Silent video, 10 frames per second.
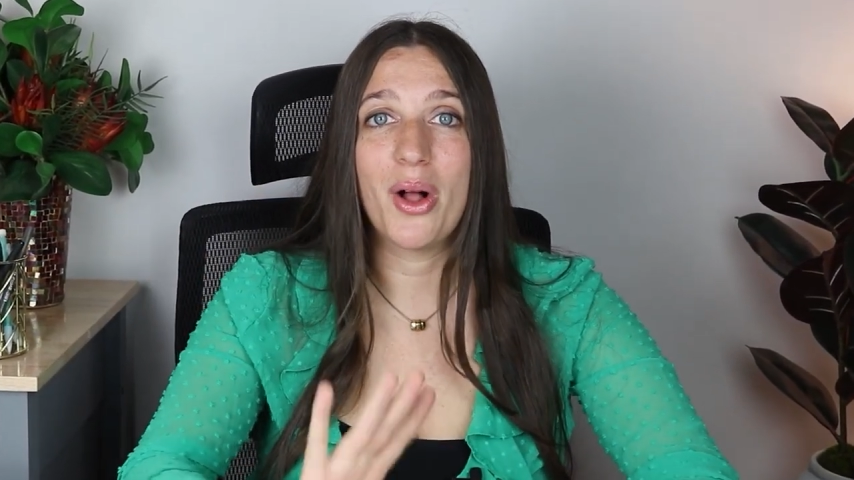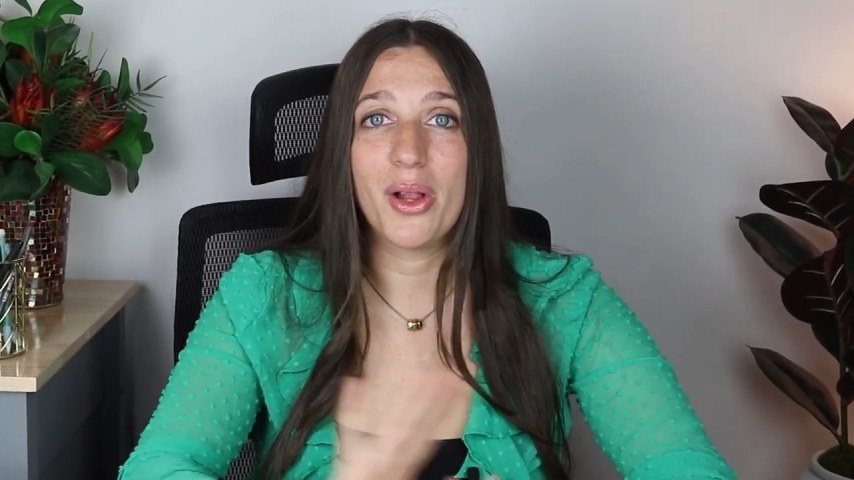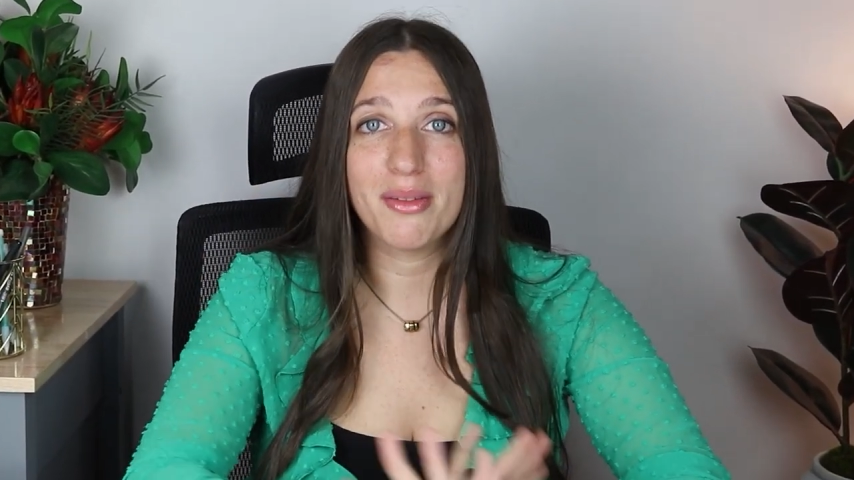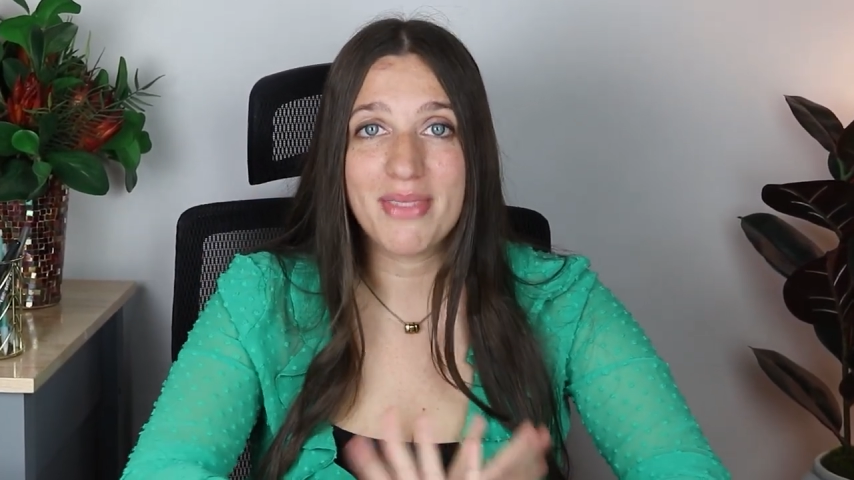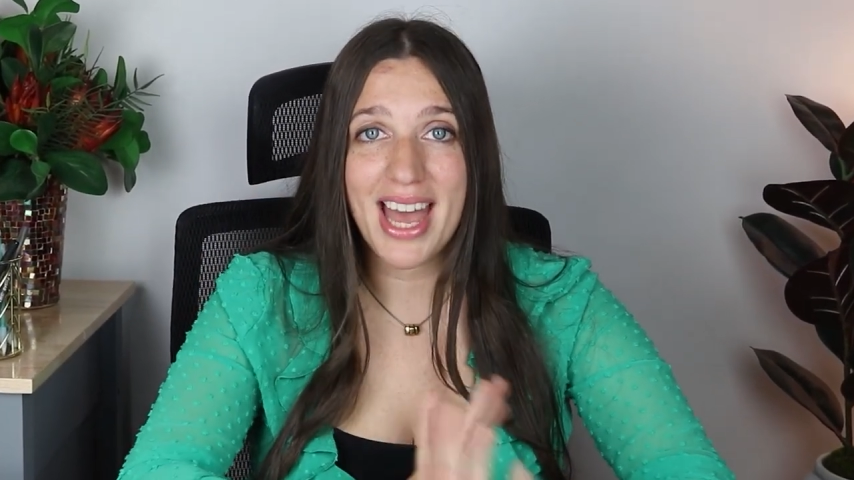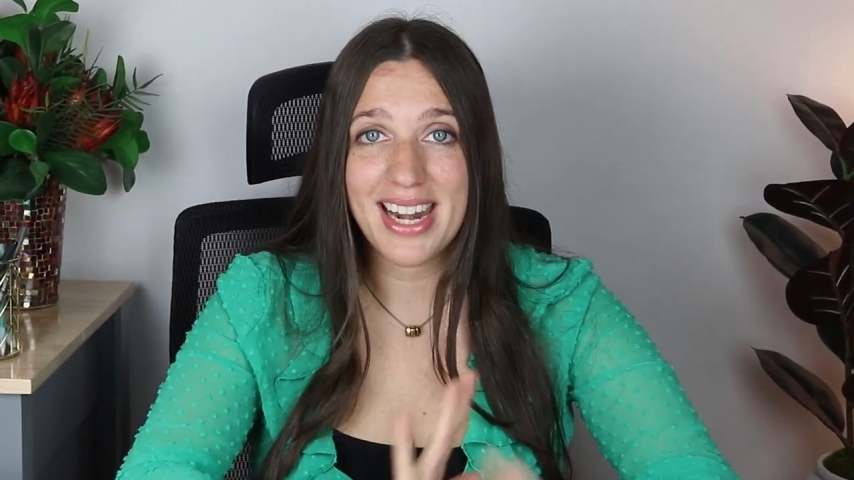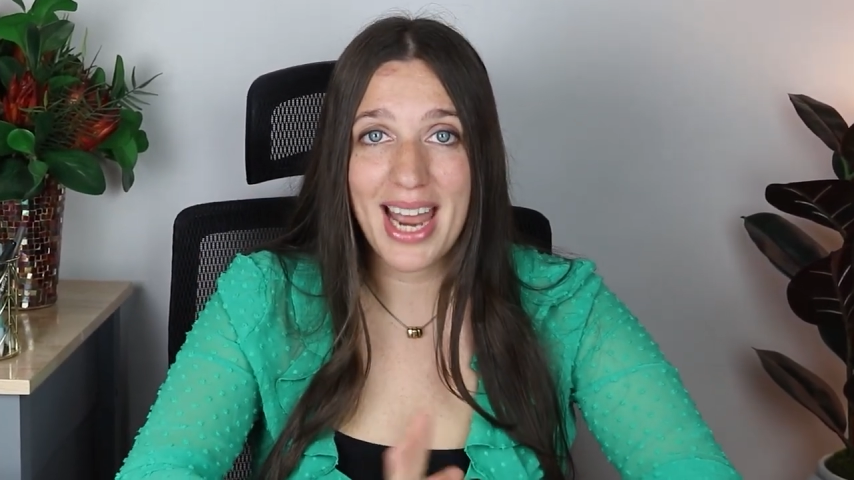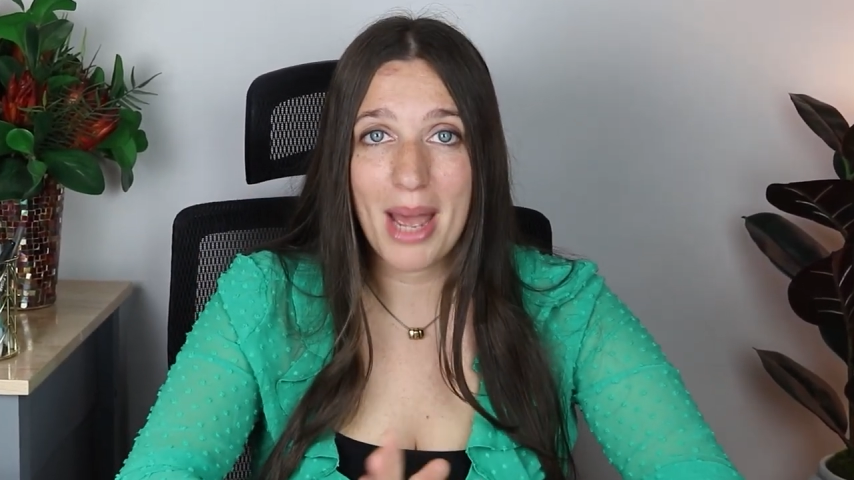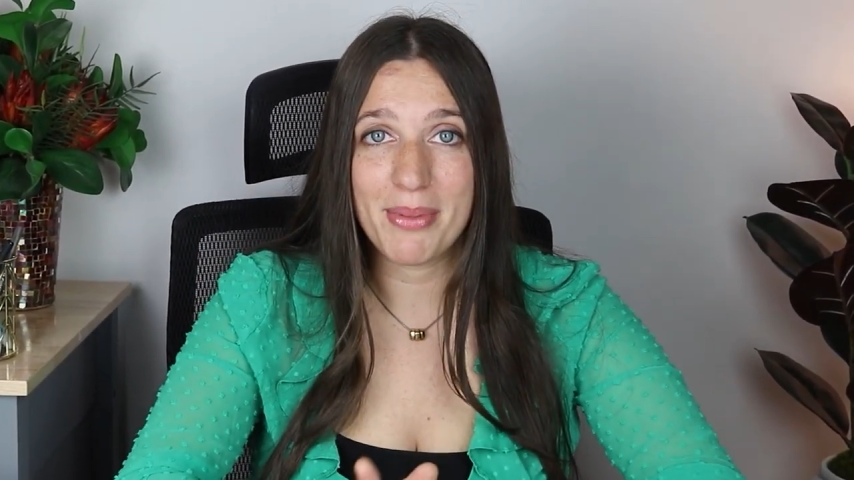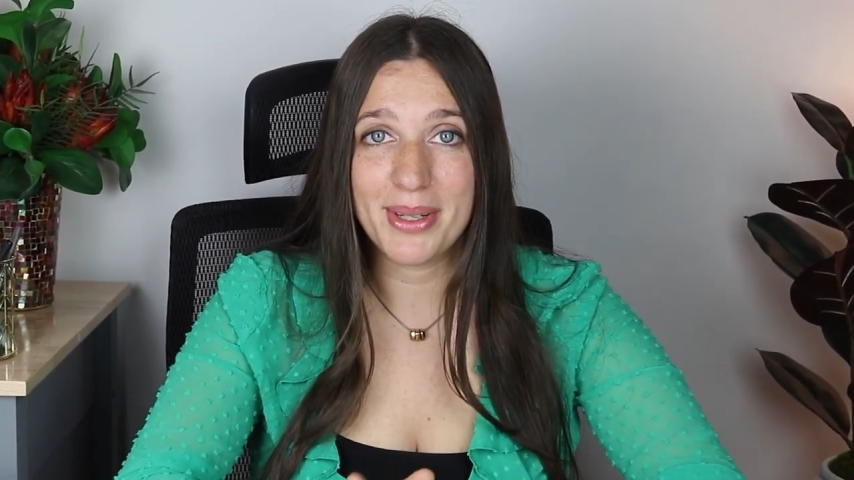all of that
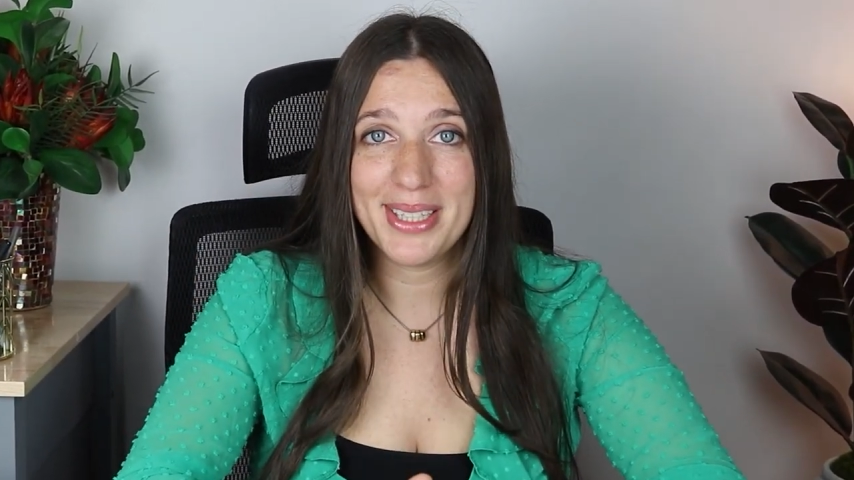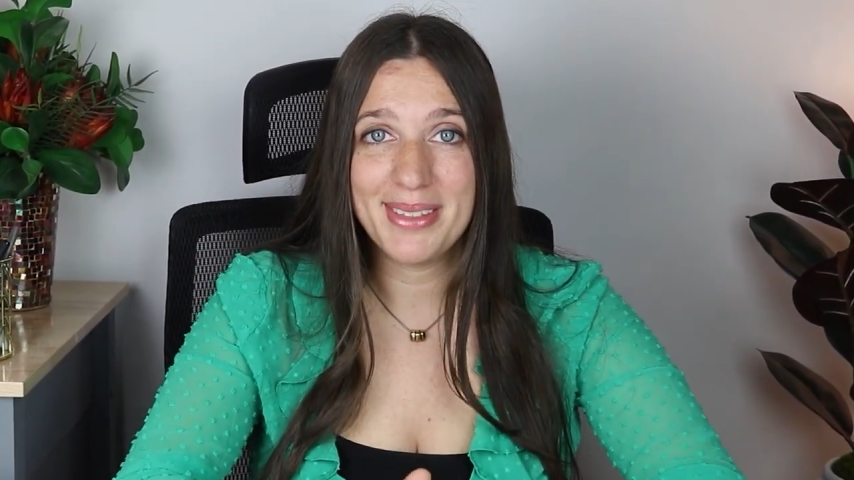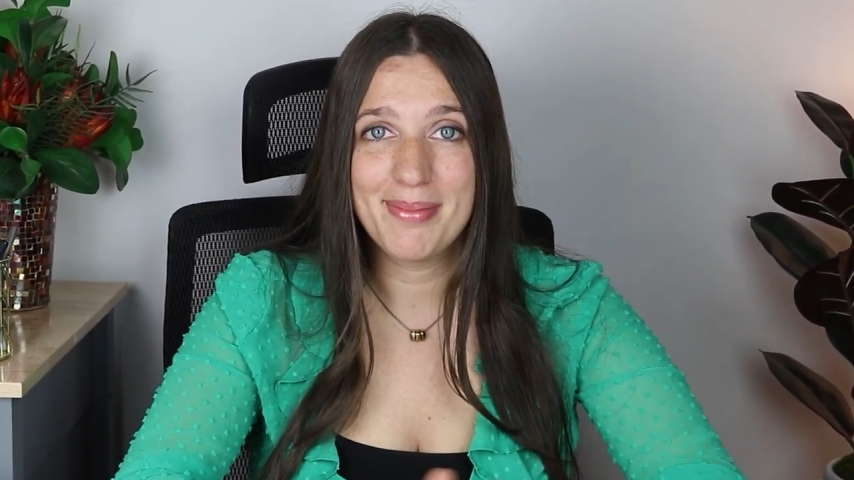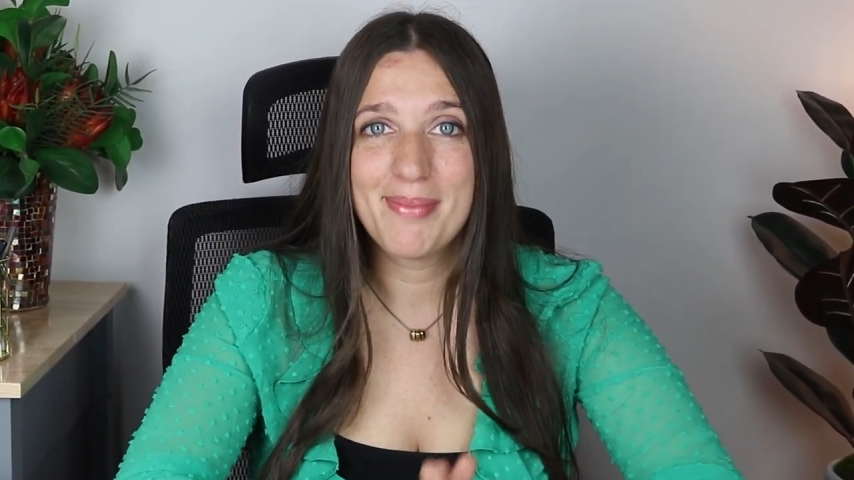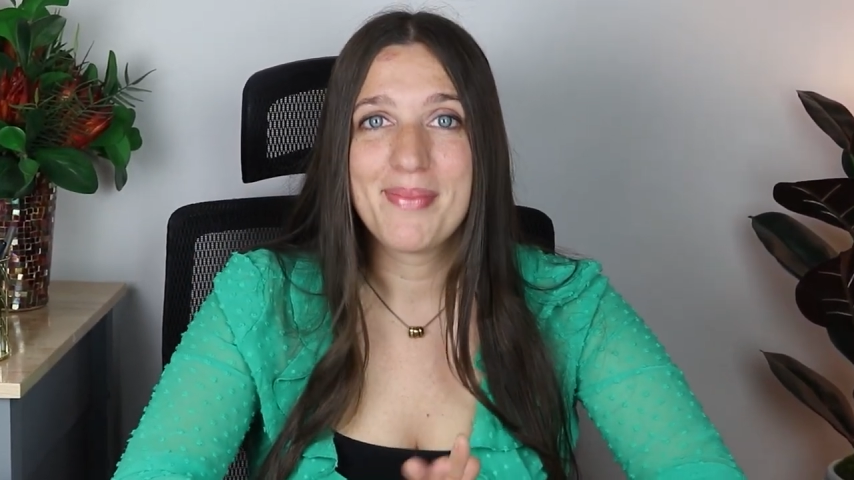happen.